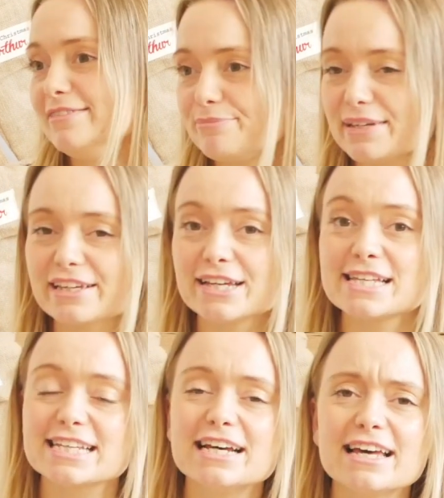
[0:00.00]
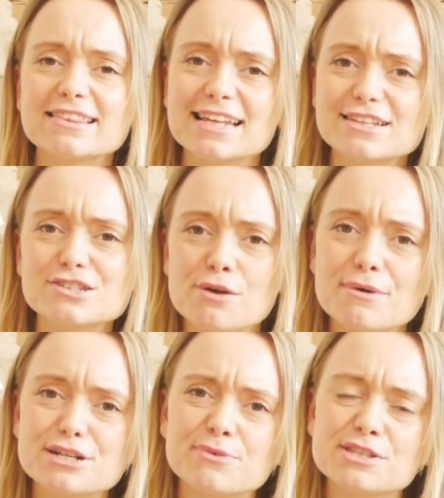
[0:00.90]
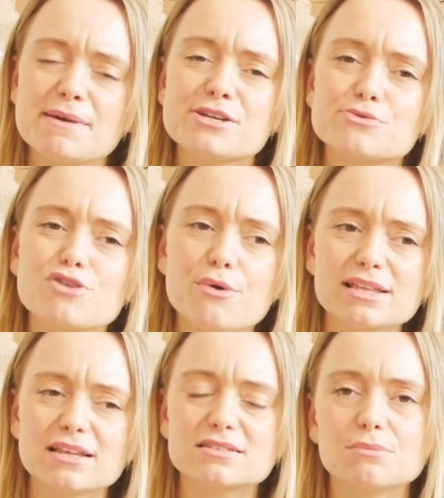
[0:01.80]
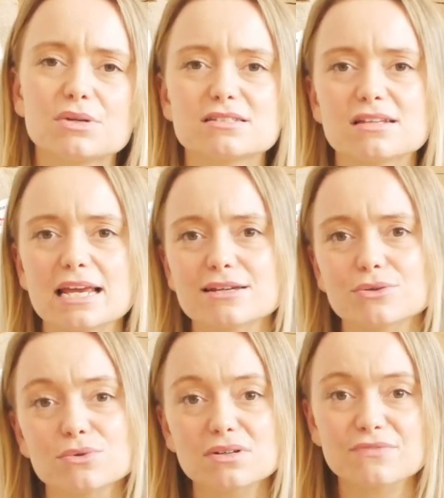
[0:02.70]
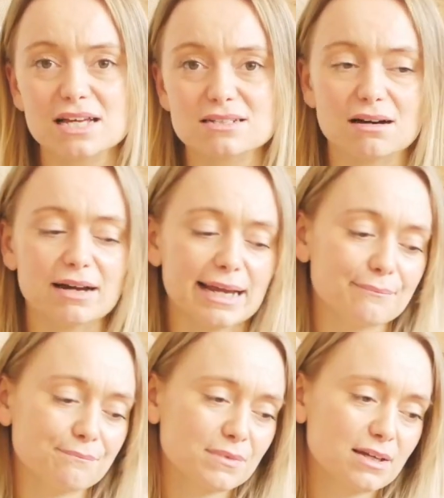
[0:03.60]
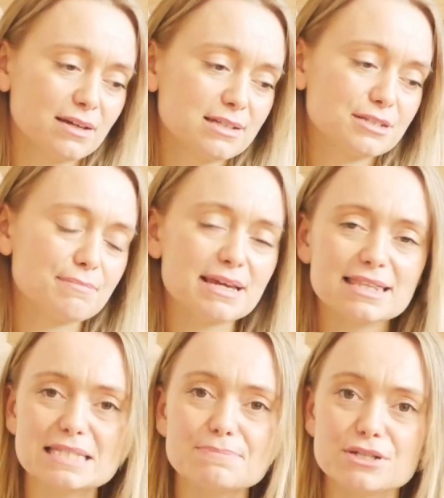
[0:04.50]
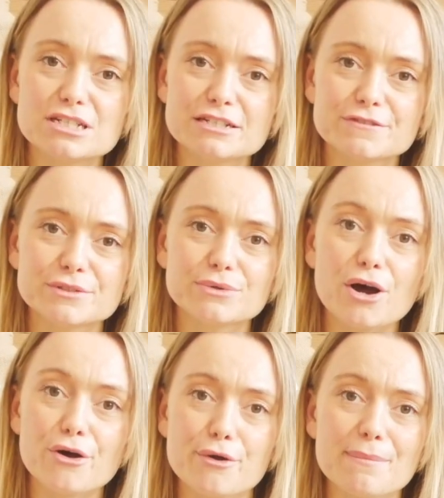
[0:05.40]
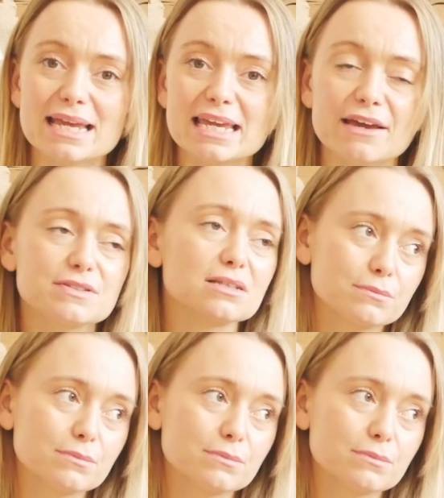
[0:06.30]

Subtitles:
Because that's so much more special knowing that someone has taken all of that time to make these beautiful homemade gifts.